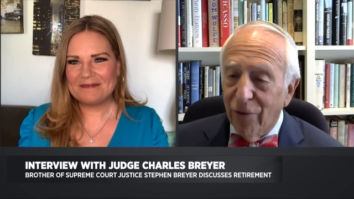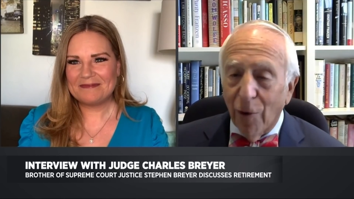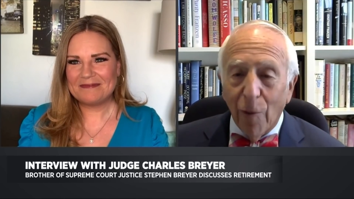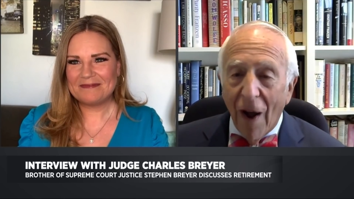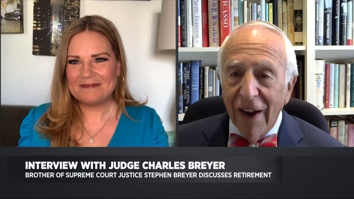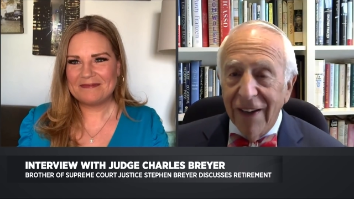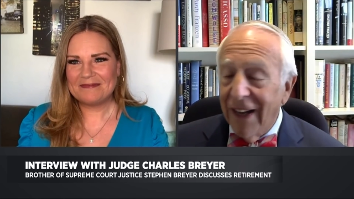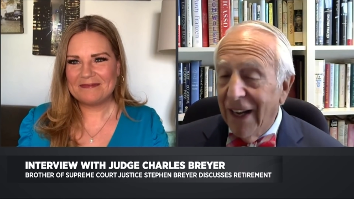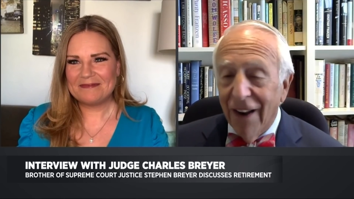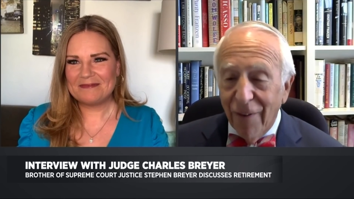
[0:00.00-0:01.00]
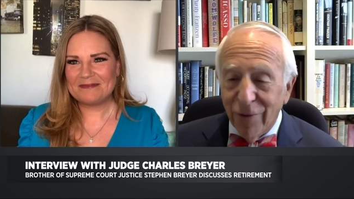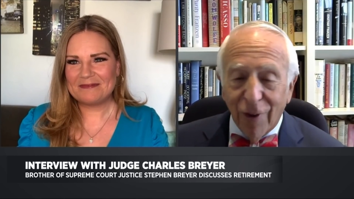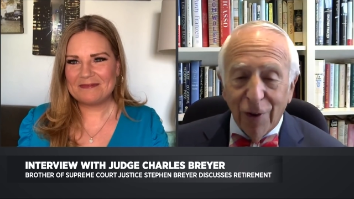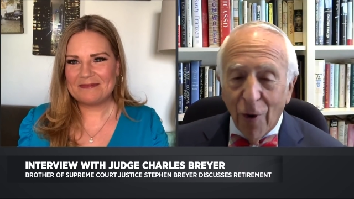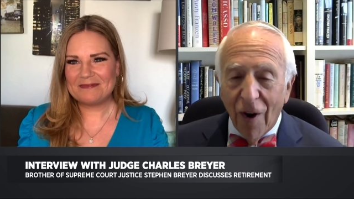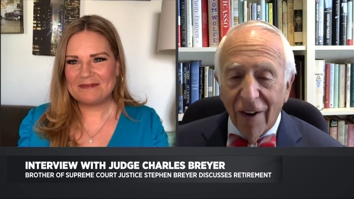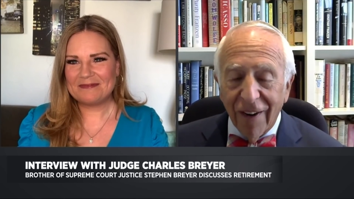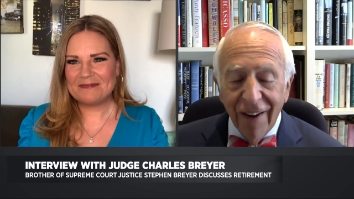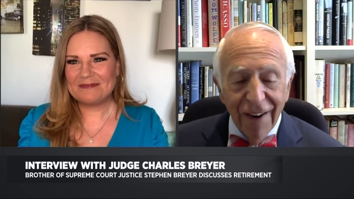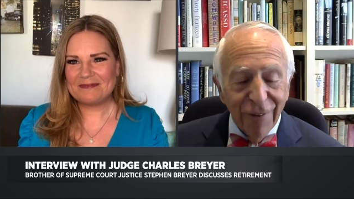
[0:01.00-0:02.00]
Speaker 1: to write. He loves to talk.
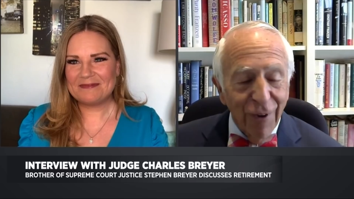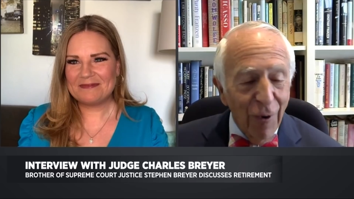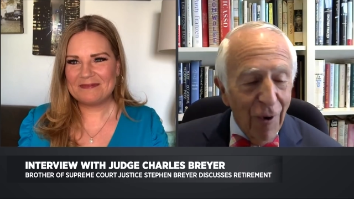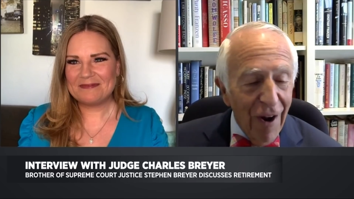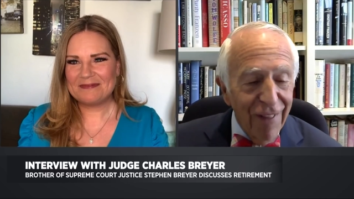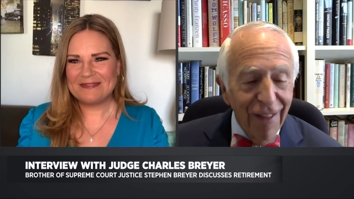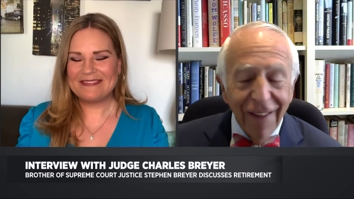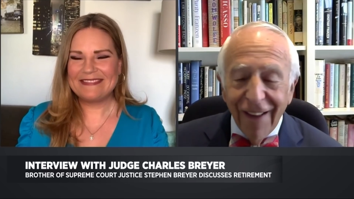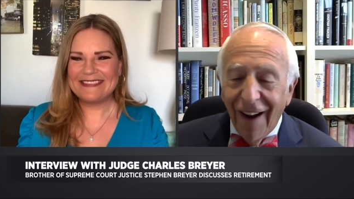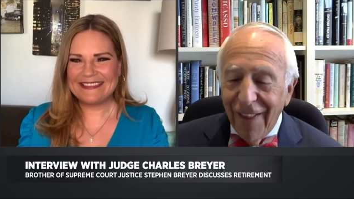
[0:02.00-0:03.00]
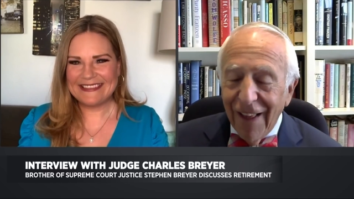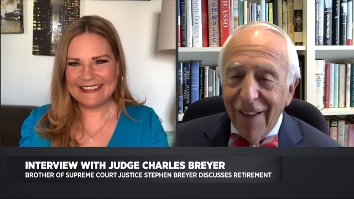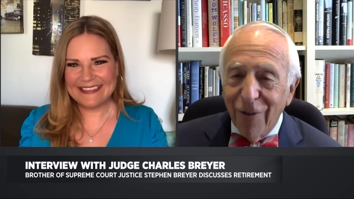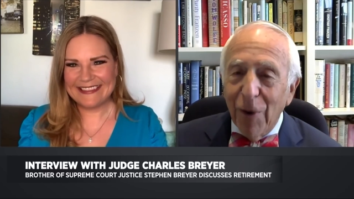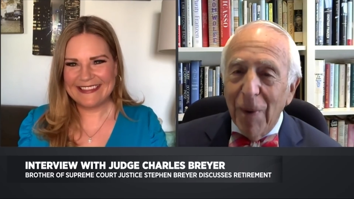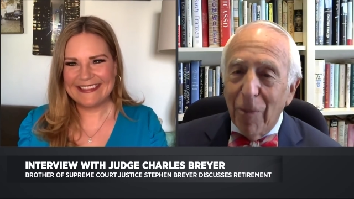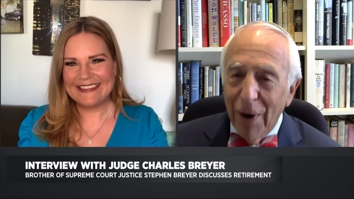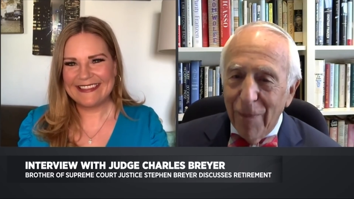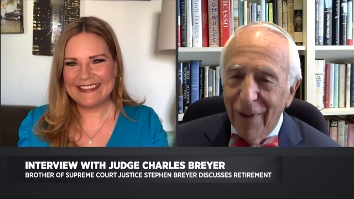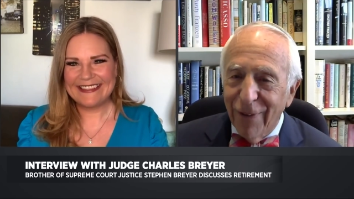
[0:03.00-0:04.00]
So I think I think he's going to be pretty
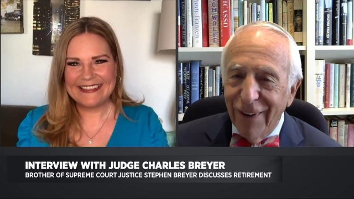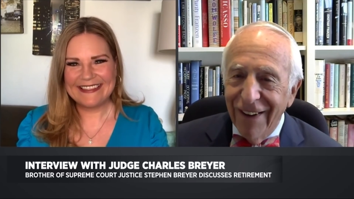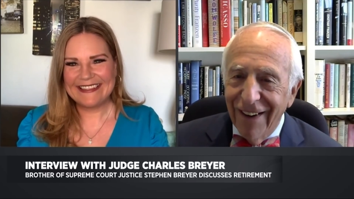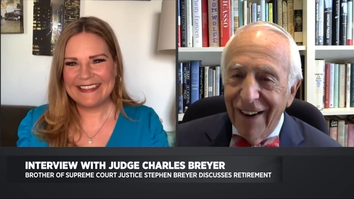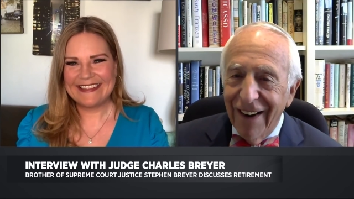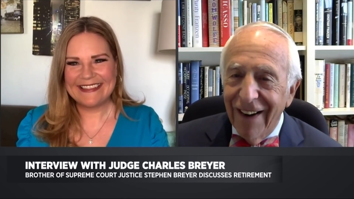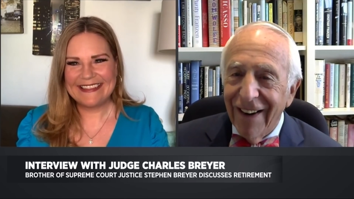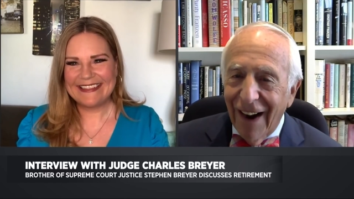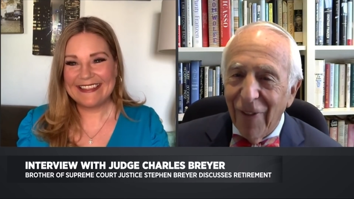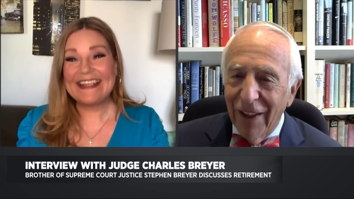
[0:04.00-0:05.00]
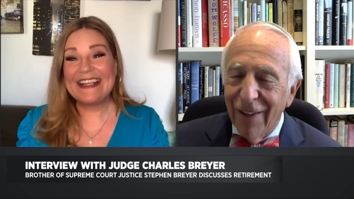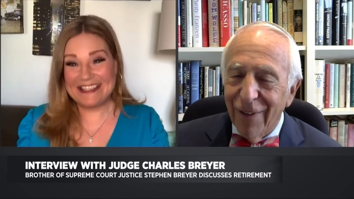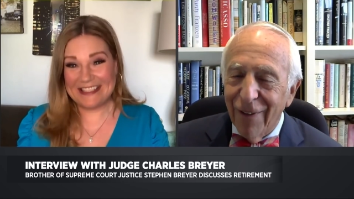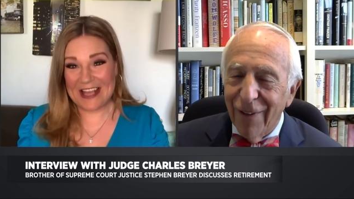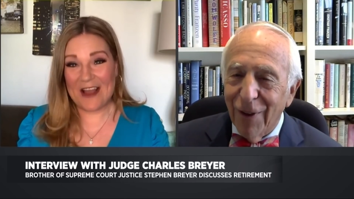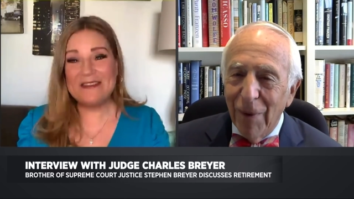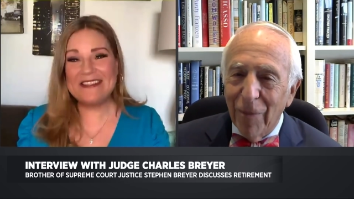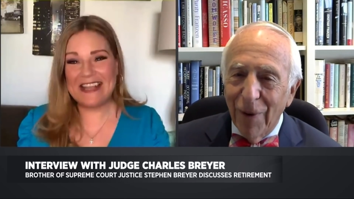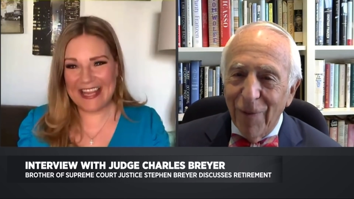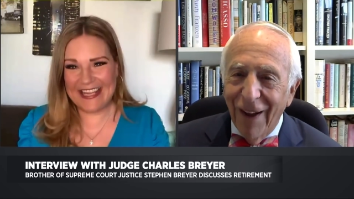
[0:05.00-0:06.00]
busy. It sounds
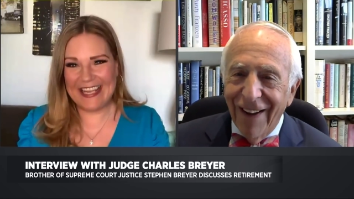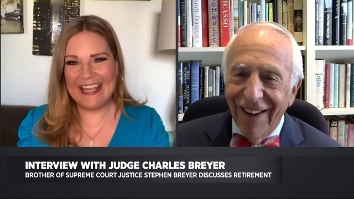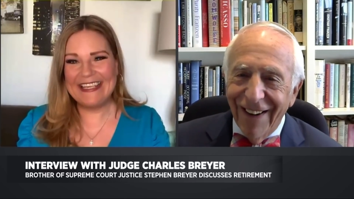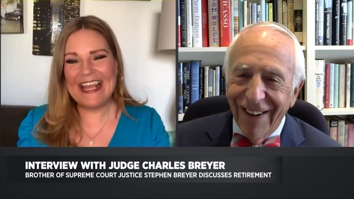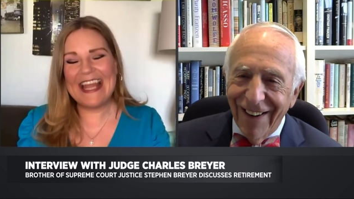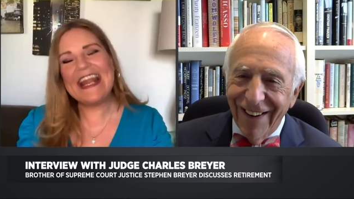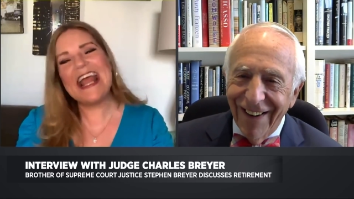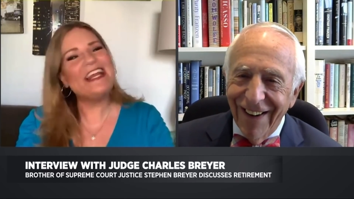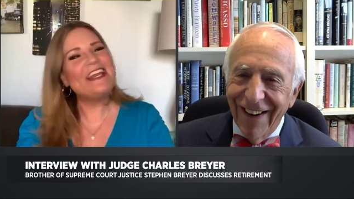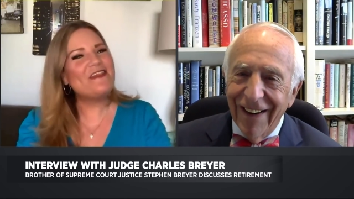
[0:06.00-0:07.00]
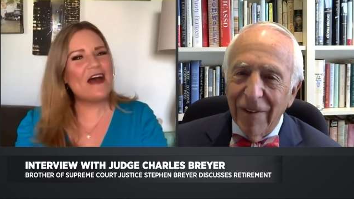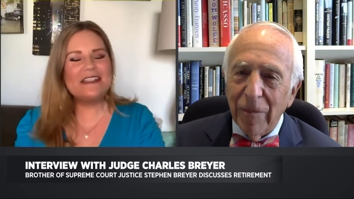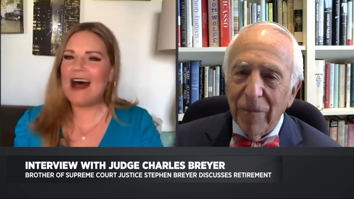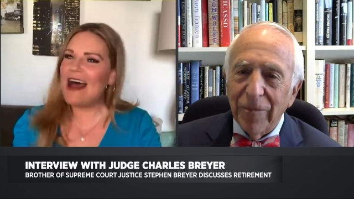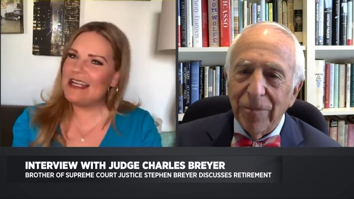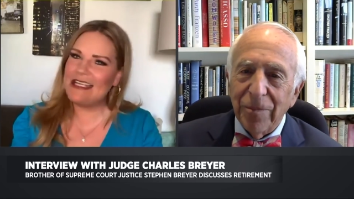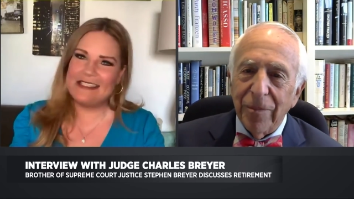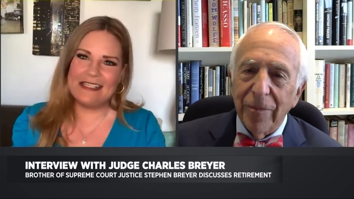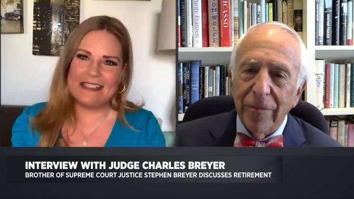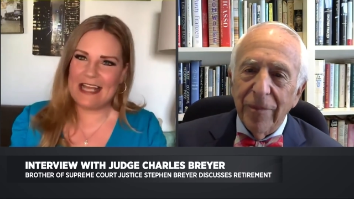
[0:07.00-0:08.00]
like
Speaker 2: it. And any thoughts on his
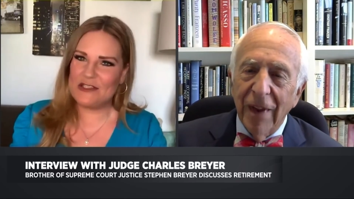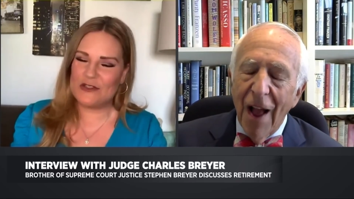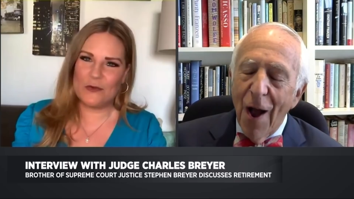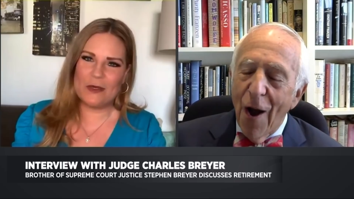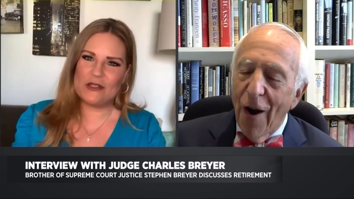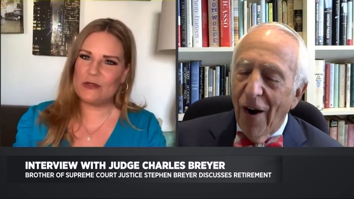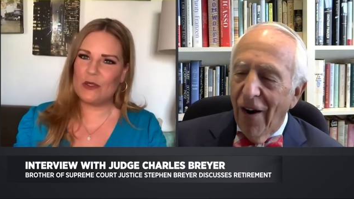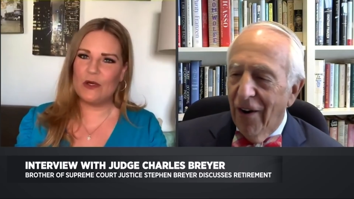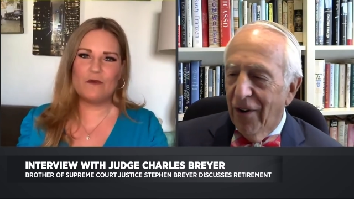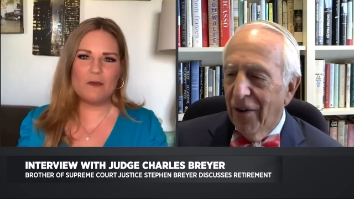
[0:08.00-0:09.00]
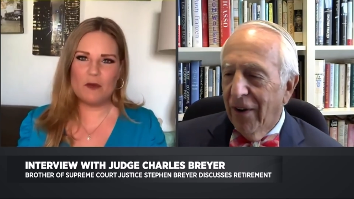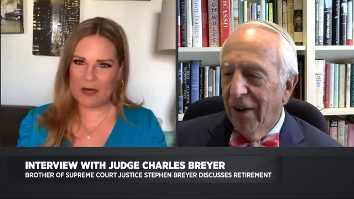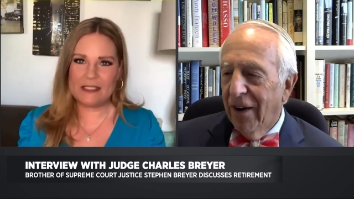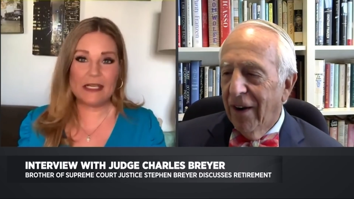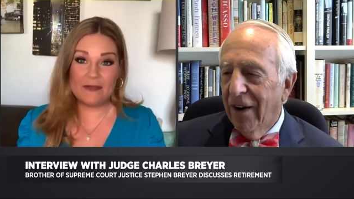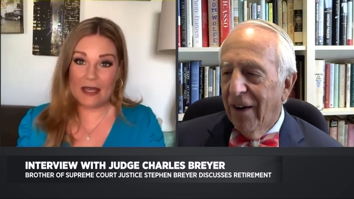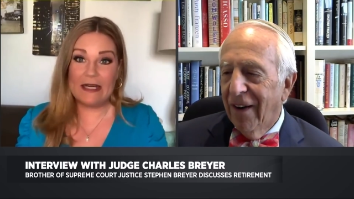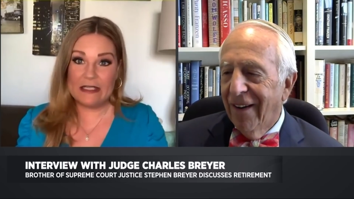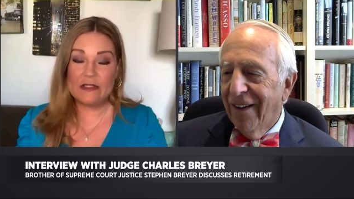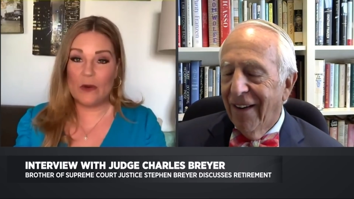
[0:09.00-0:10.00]
successor? We just heard from the president that it is
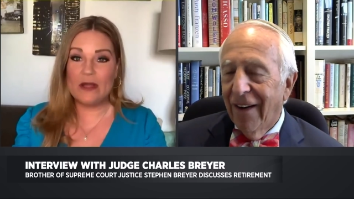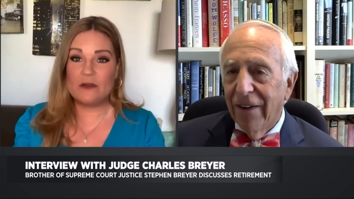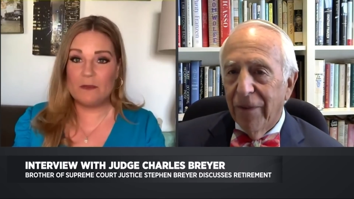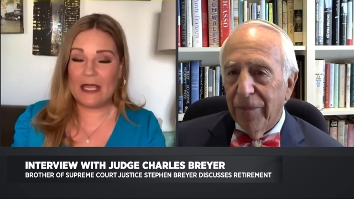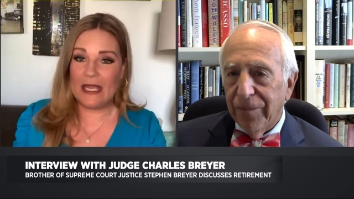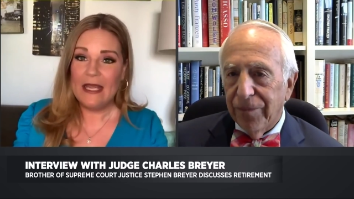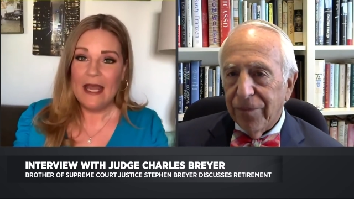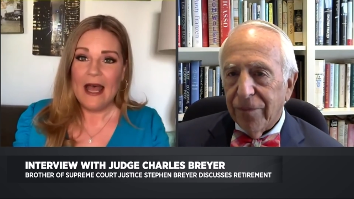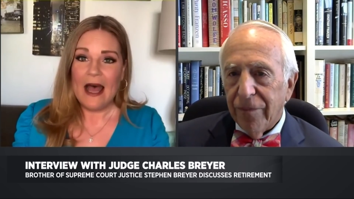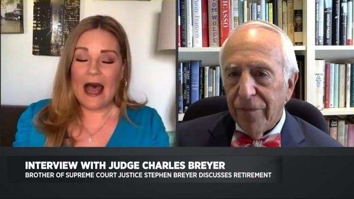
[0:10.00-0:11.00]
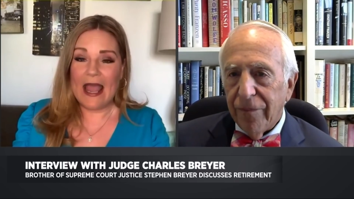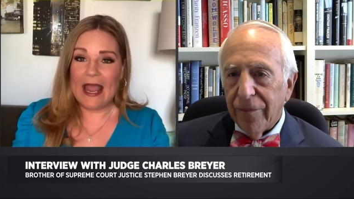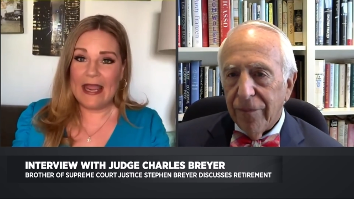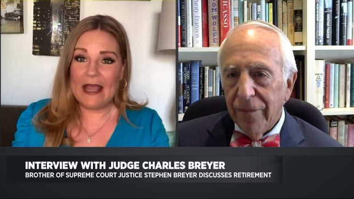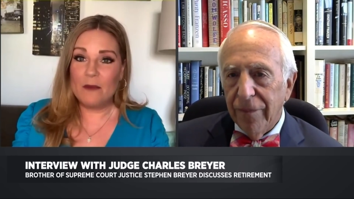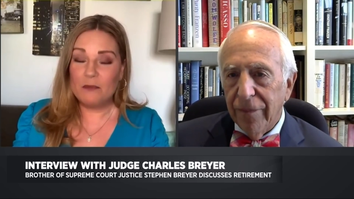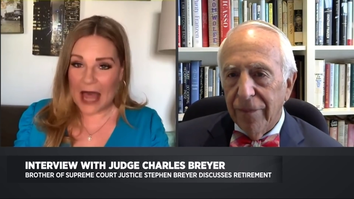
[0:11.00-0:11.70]
going to be a uh, black